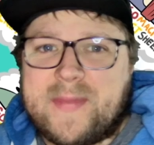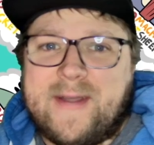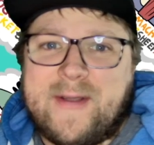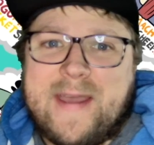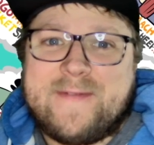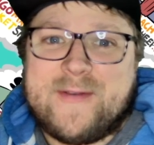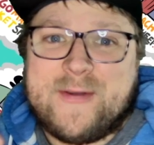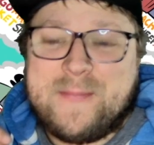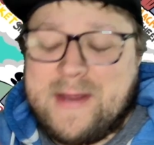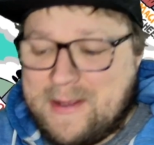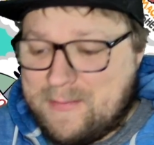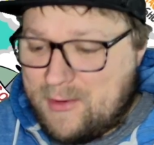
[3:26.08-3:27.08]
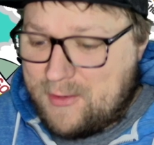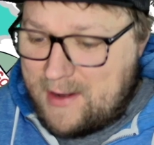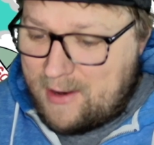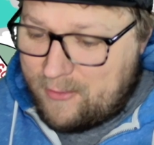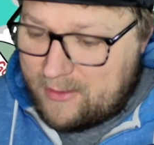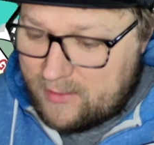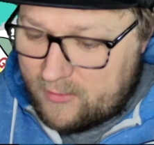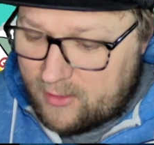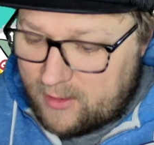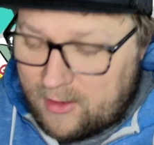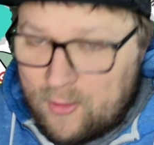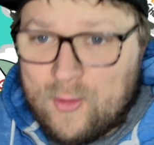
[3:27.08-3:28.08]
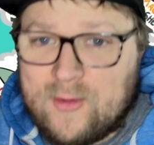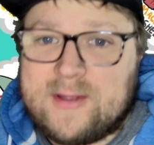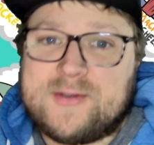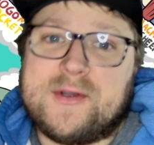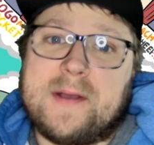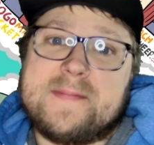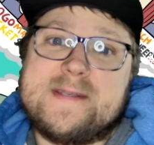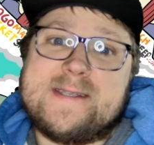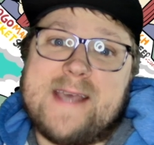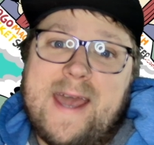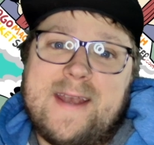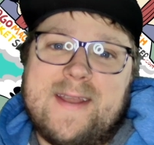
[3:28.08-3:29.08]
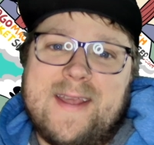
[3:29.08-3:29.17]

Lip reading: Okay, for medium mode now we're going to draw a whole drum set,